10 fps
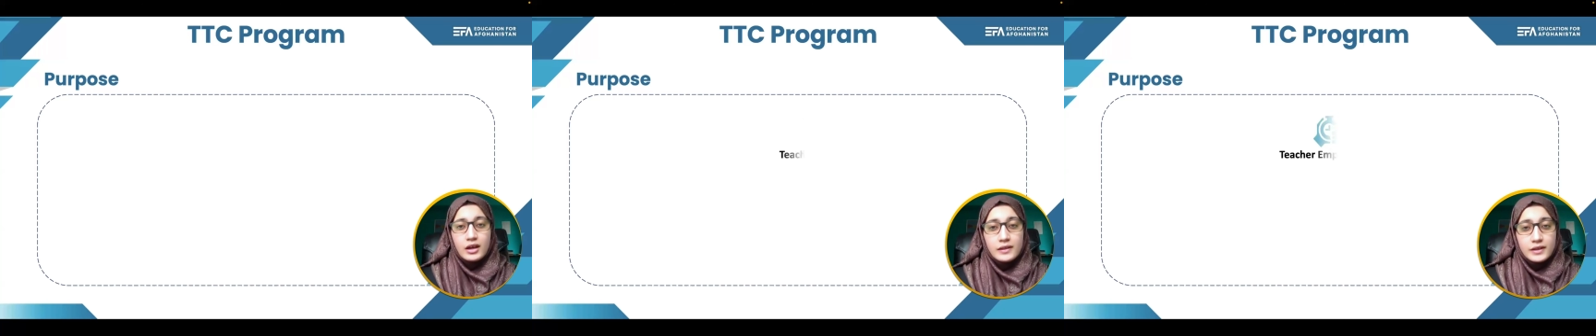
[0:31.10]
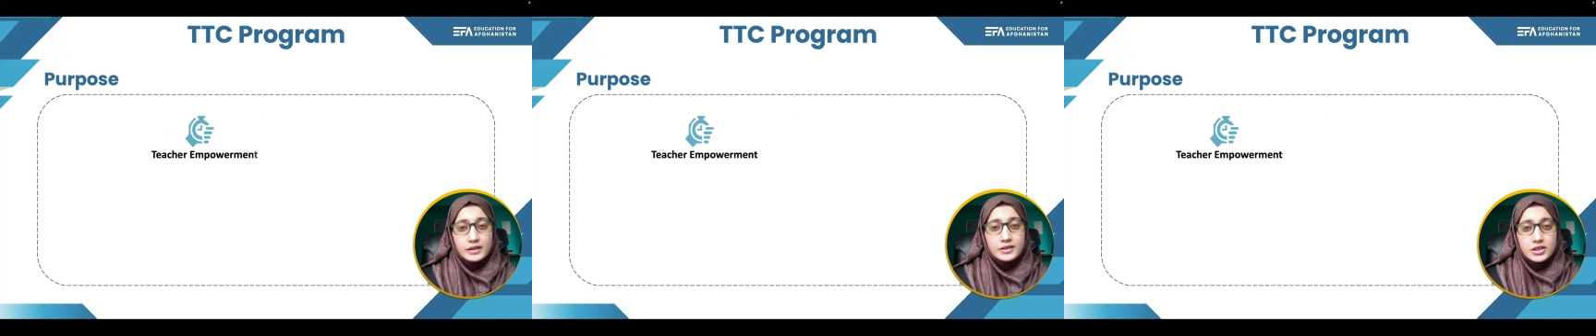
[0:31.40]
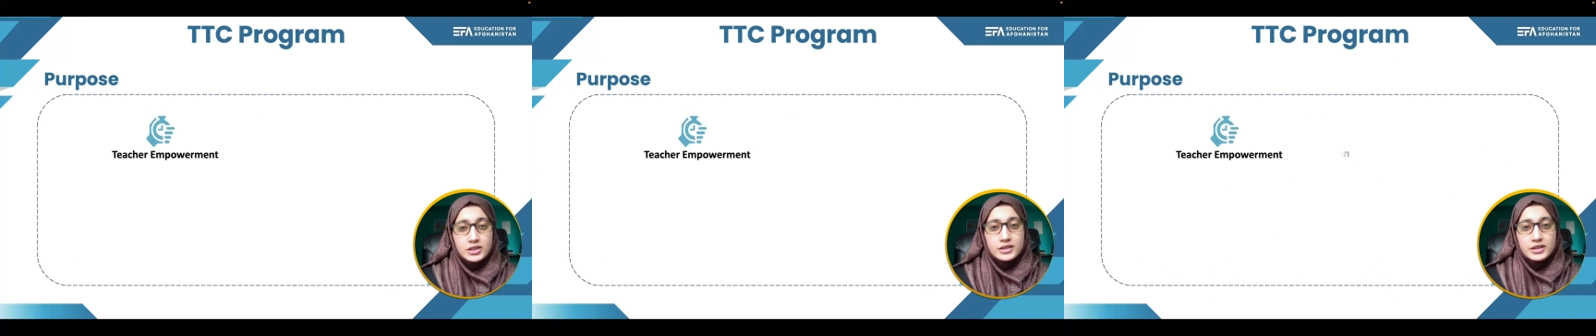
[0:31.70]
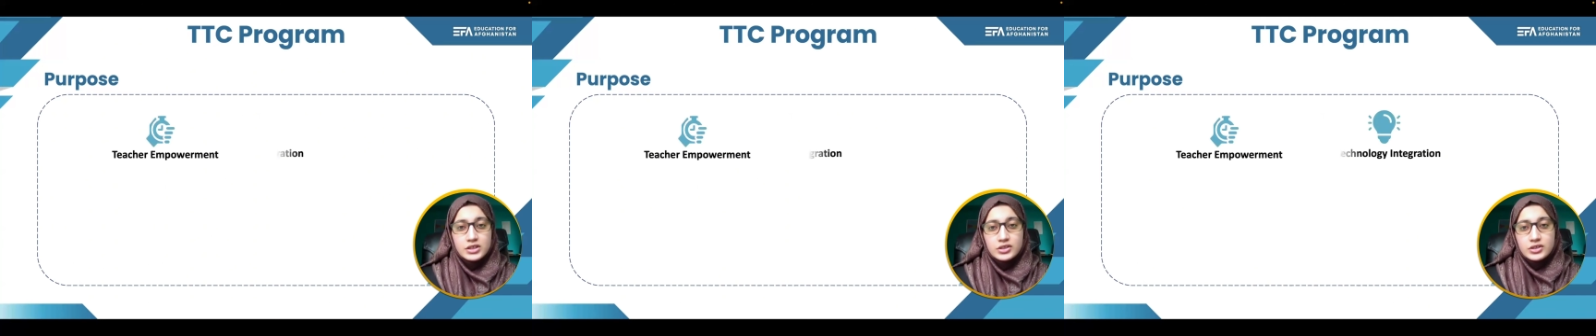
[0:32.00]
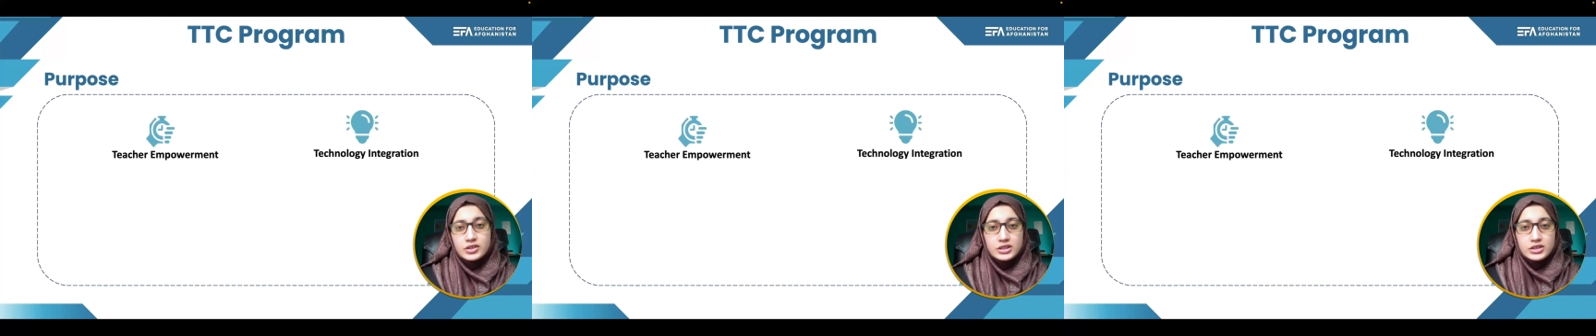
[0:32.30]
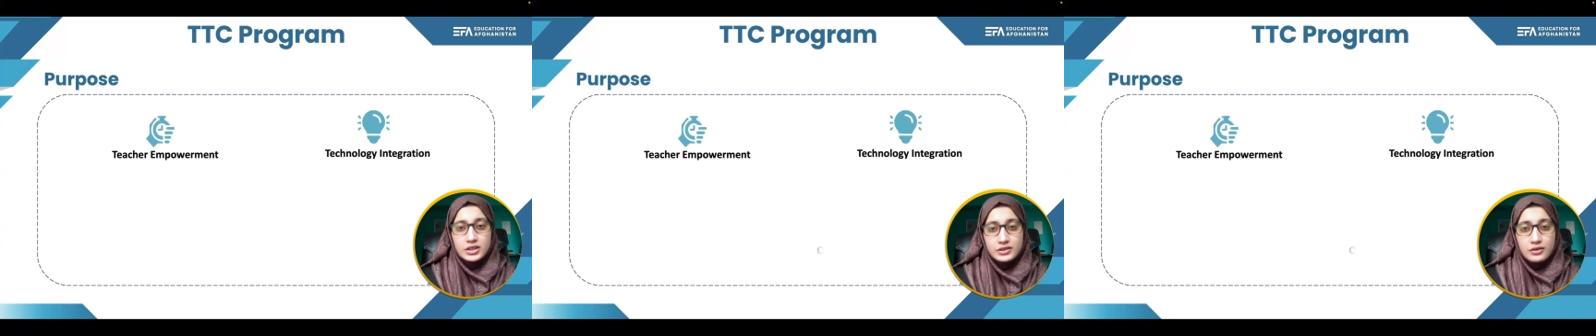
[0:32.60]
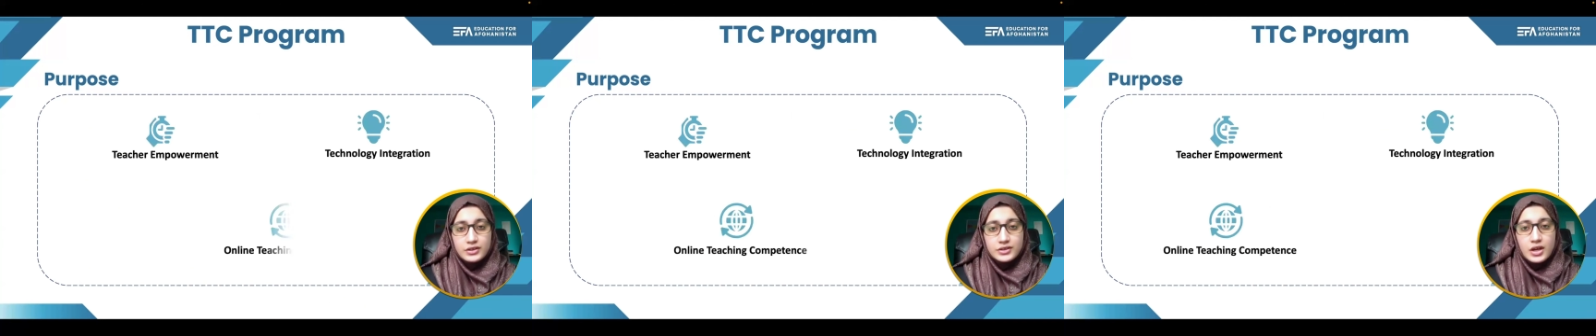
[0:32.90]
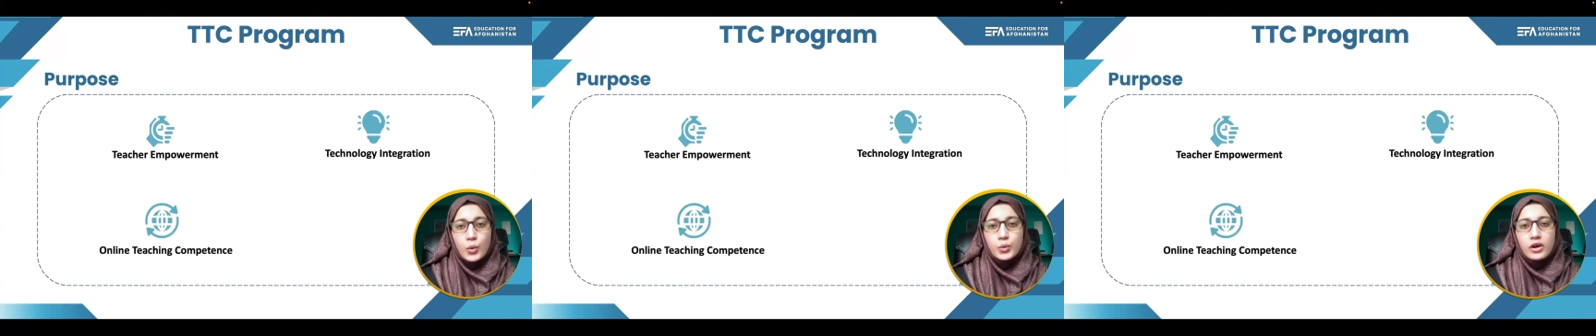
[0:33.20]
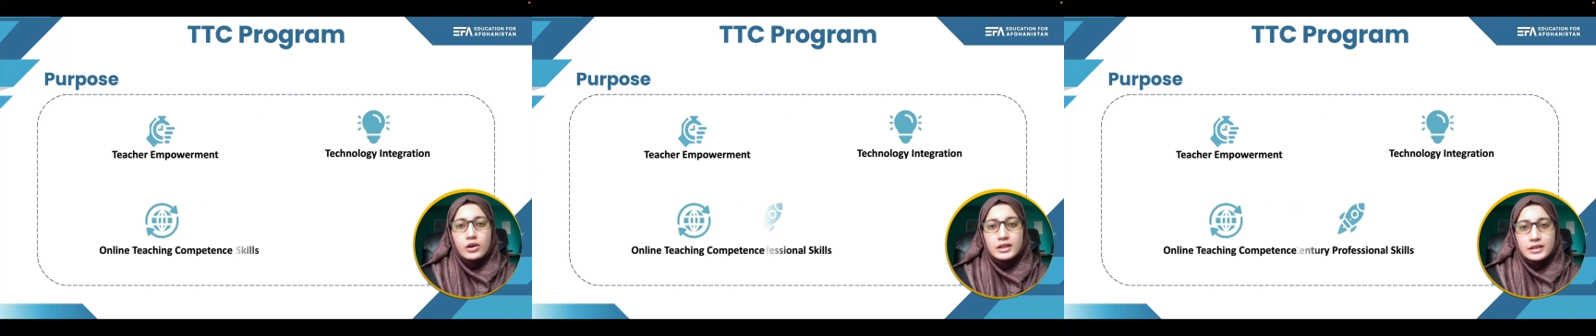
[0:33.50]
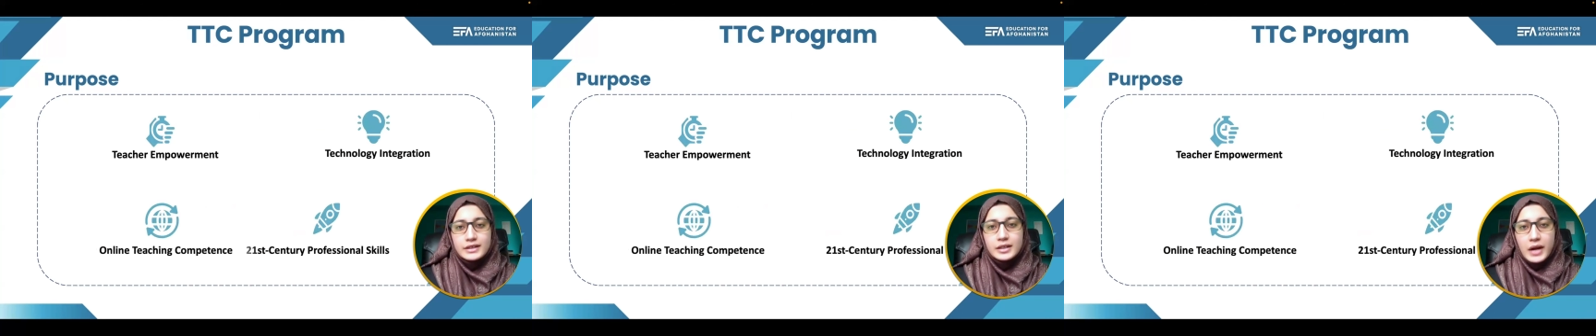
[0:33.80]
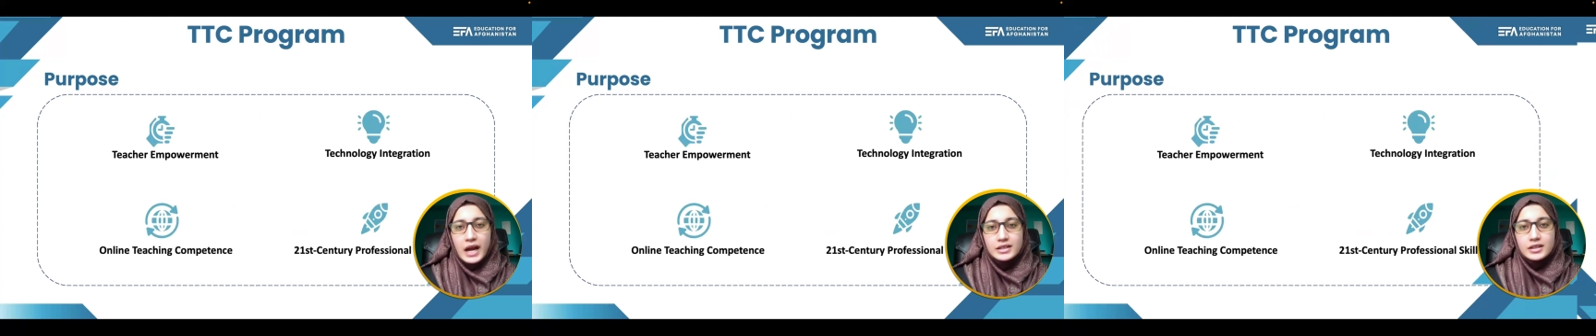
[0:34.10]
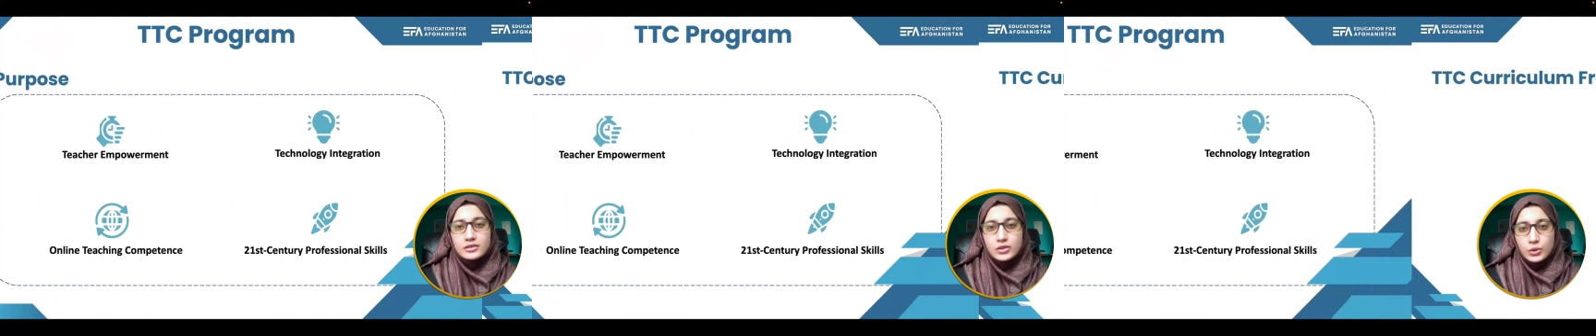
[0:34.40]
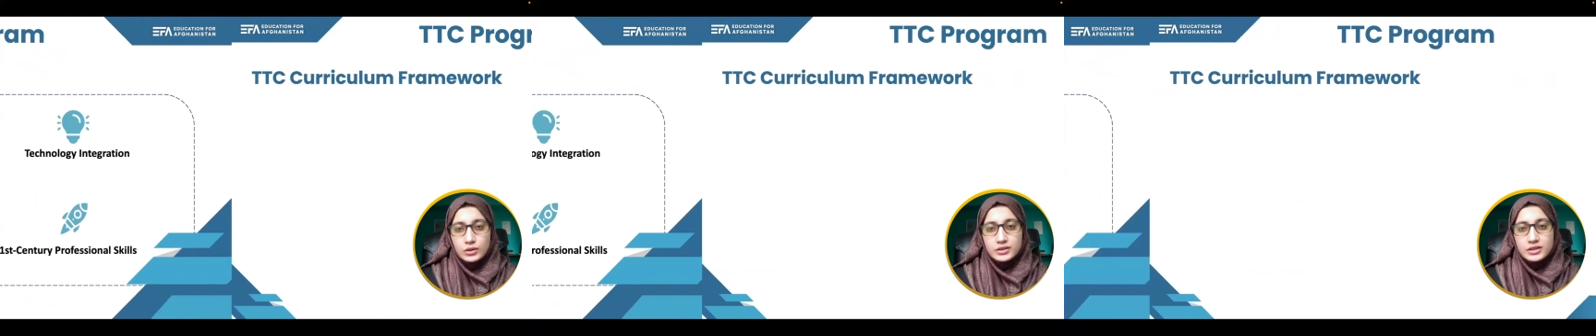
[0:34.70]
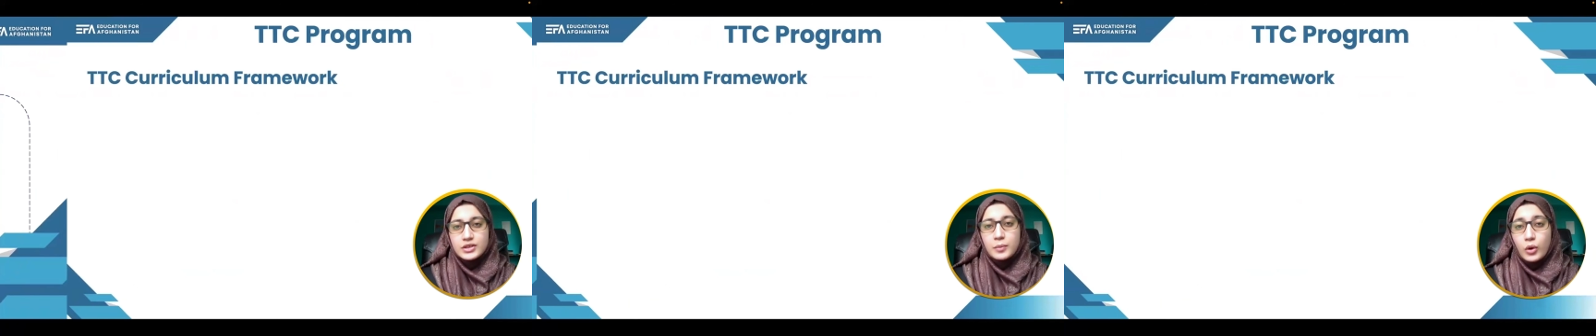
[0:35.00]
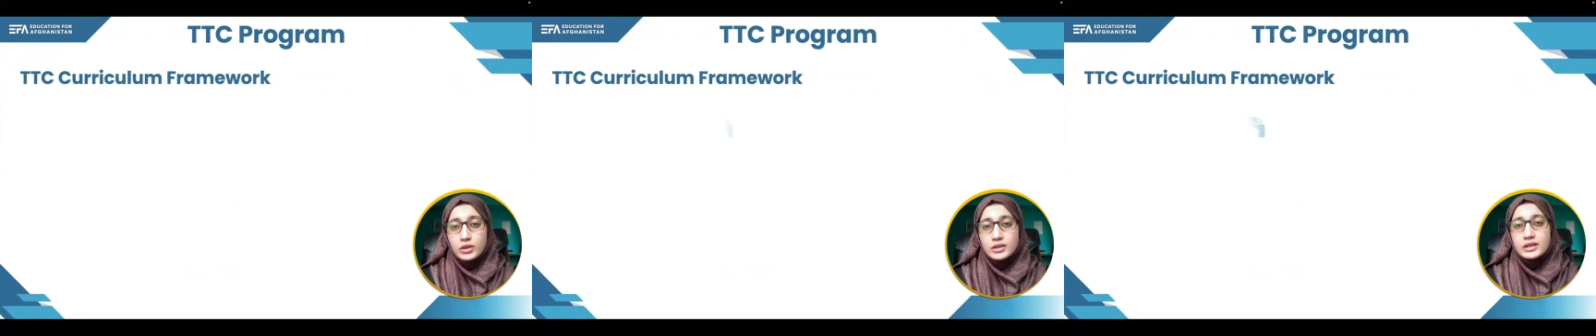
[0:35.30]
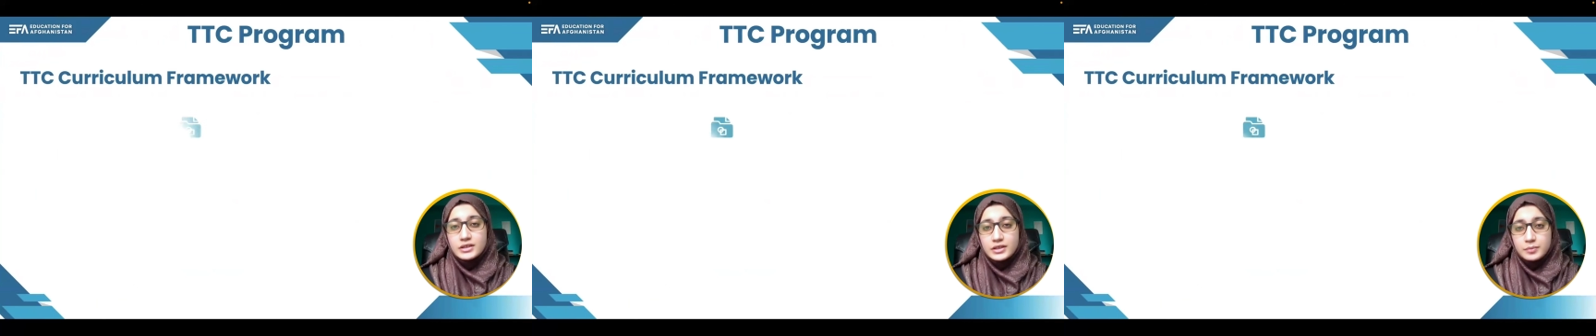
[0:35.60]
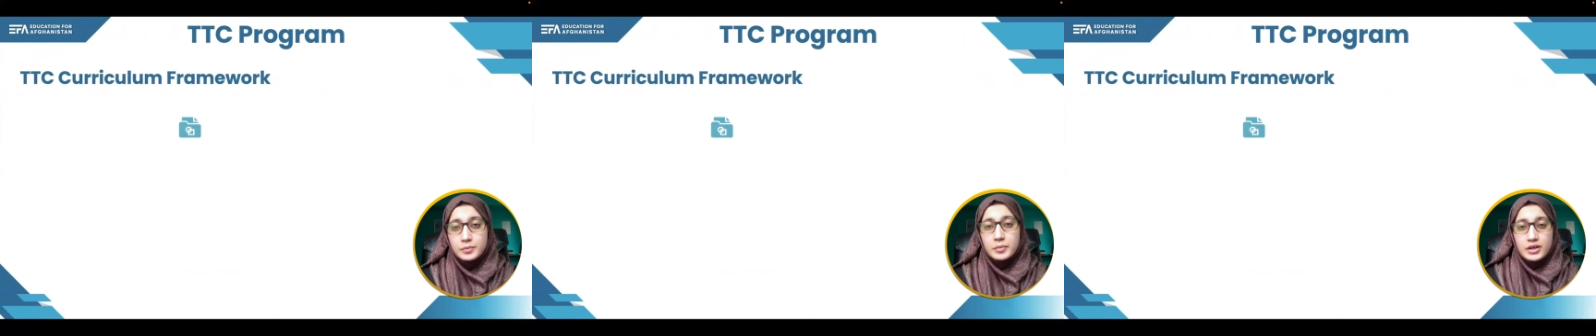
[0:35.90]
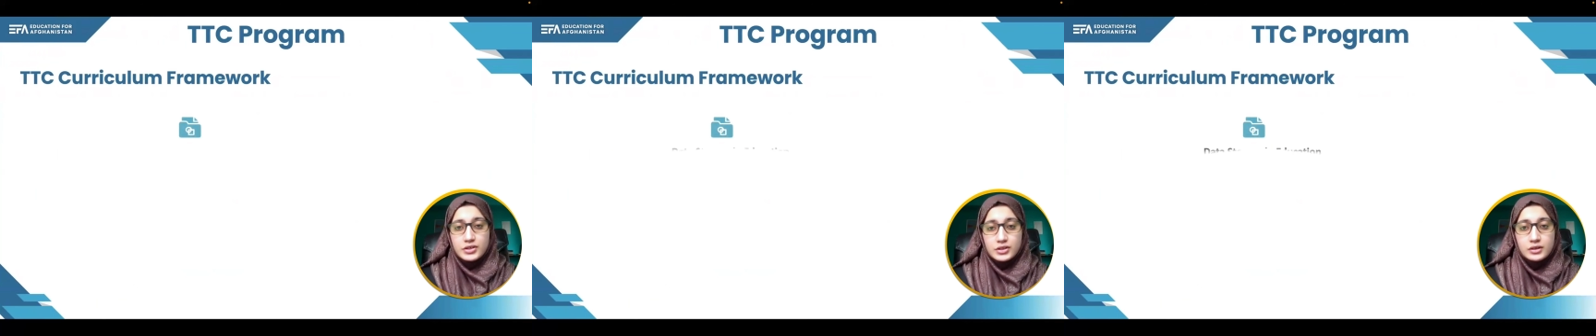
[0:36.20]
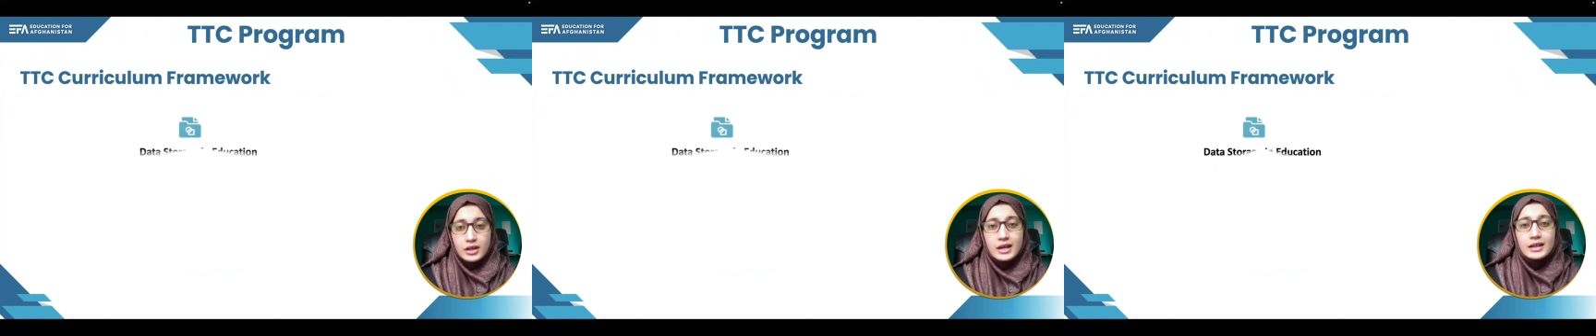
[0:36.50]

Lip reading: In this TTC Digital Teaching series, we are learning practical tools that support lesson preparation,